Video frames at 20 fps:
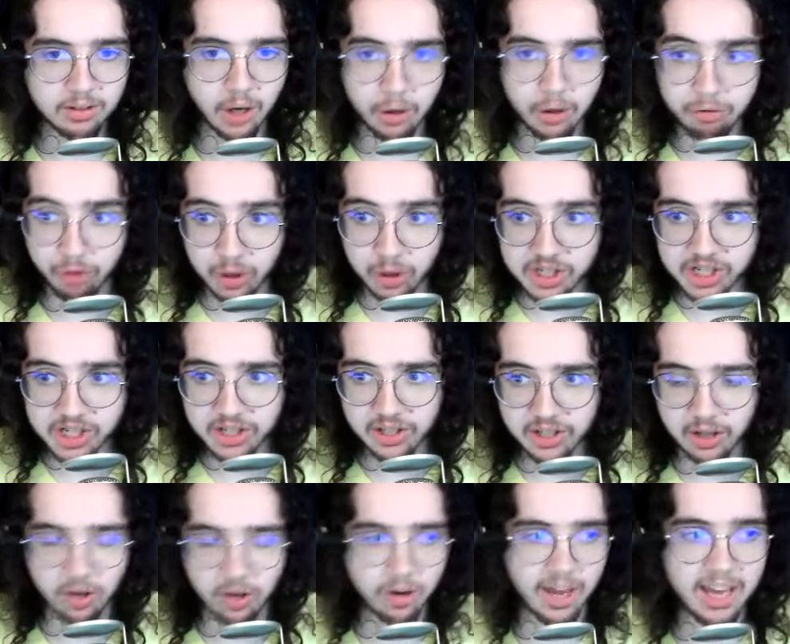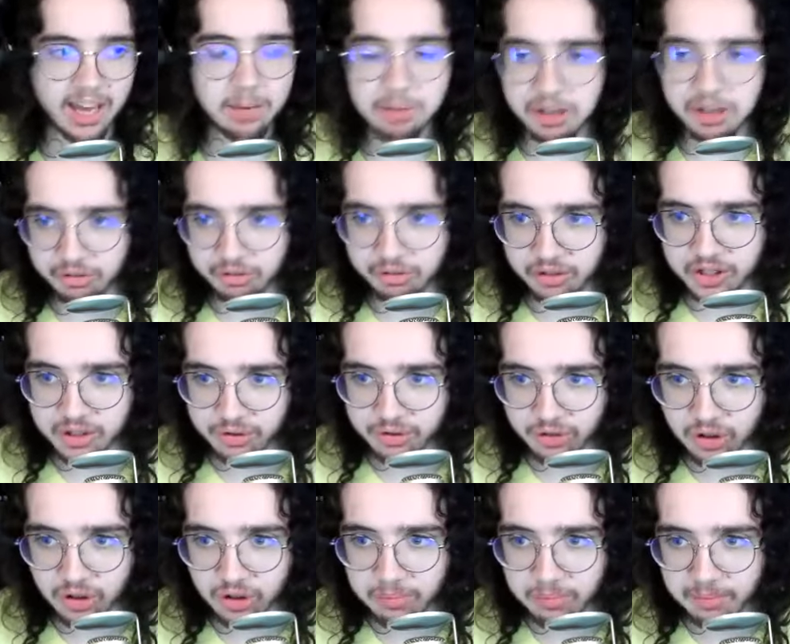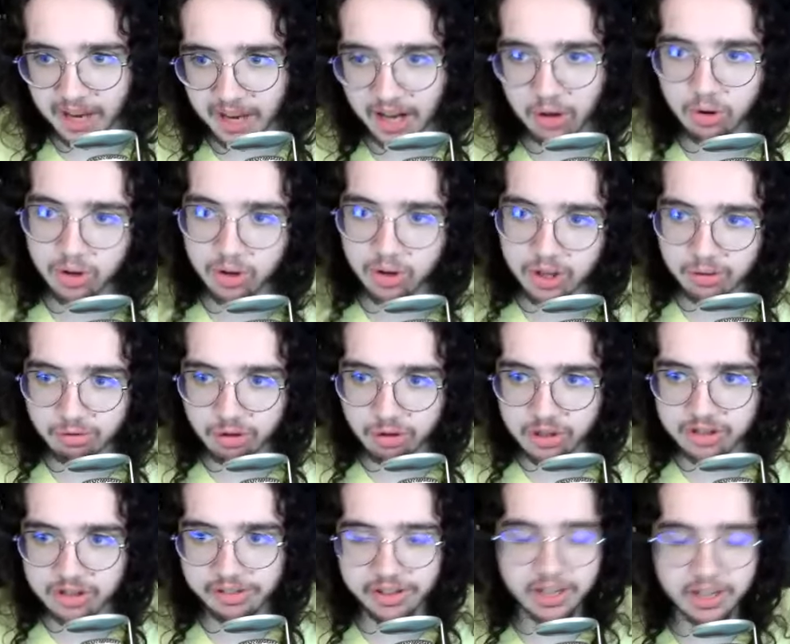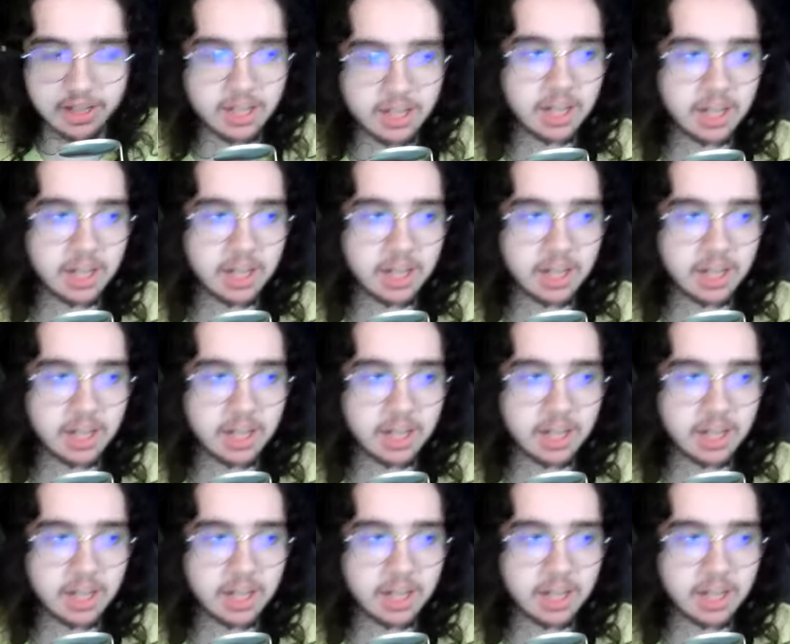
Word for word: unfortunately, or animated feature film category, mm. unfortunately. Mm.